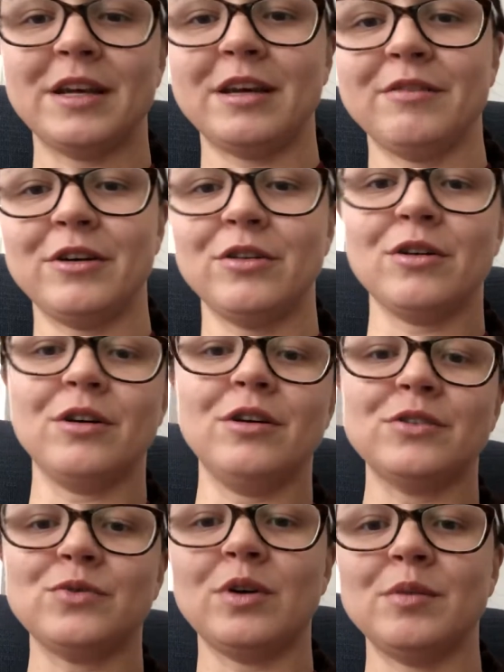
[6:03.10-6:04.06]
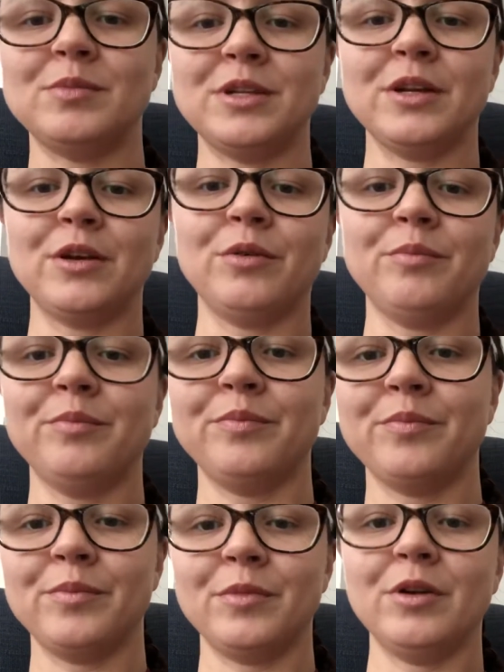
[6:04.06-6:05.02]
have alcohol swabs at home,
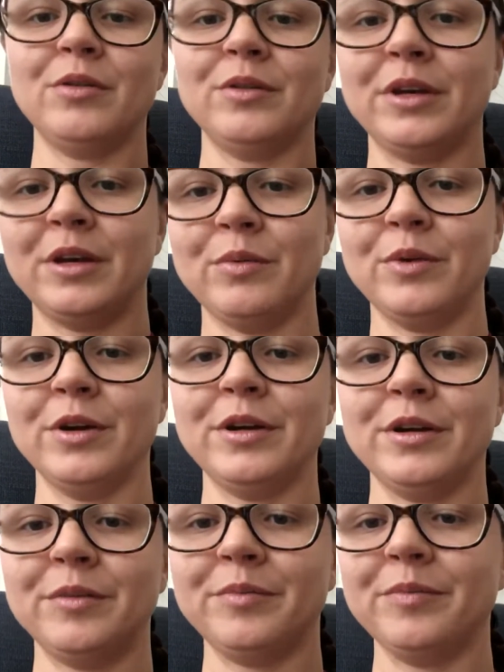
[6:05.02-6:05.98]
only at work.